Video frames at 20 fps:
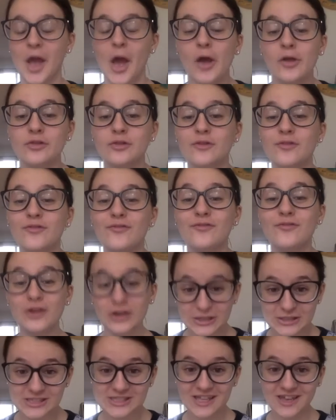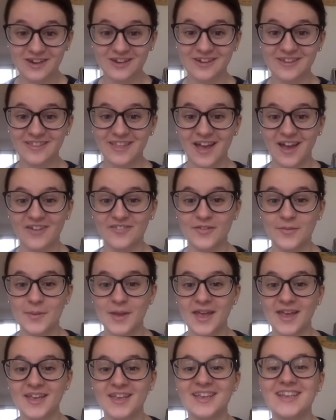The first letter in the alphabet
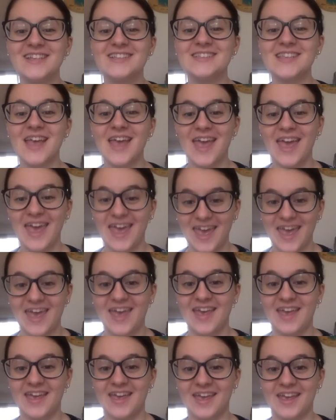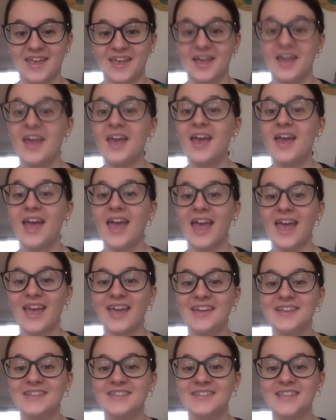is A. A
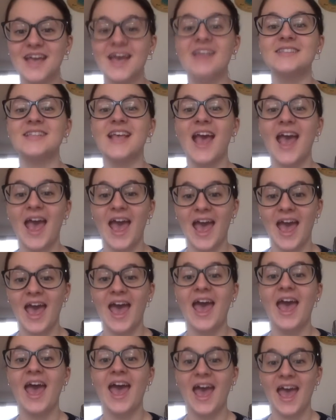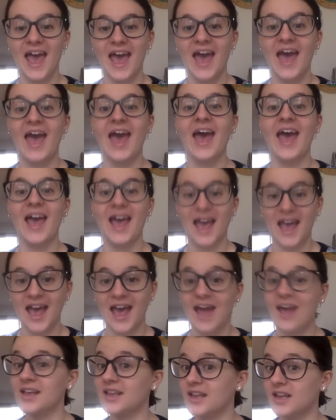says ah, ah, ah.
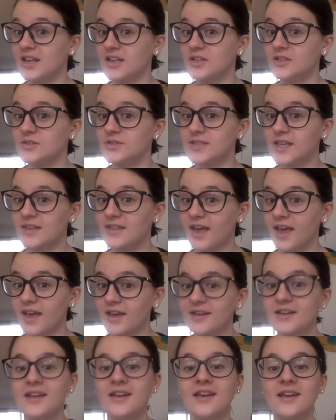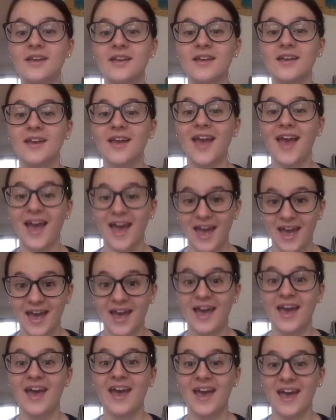Can you say that? Ah,
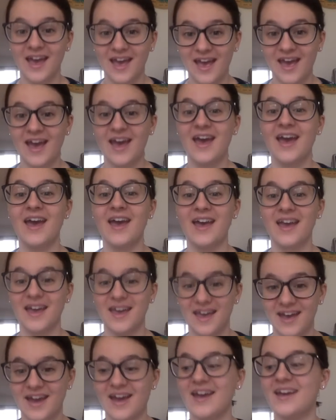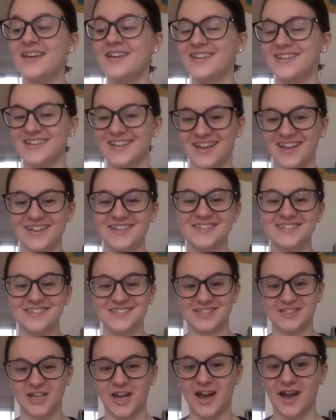ah, ah. Nice
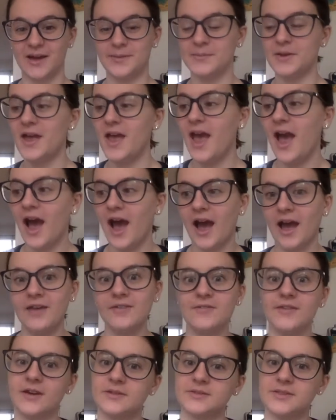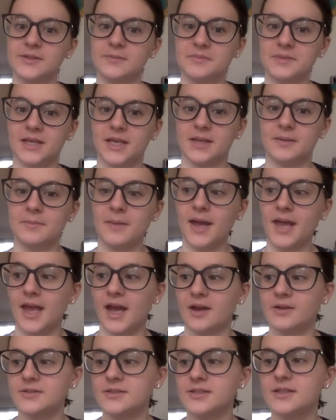job. I found something in my
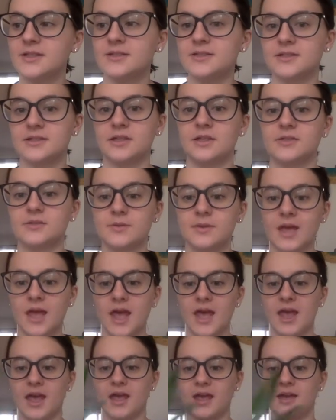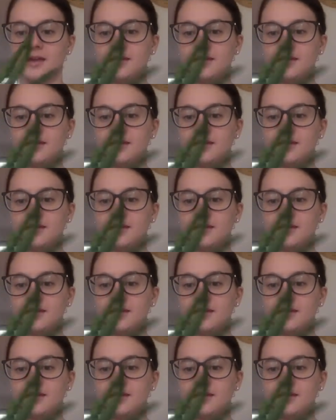house that starts with A.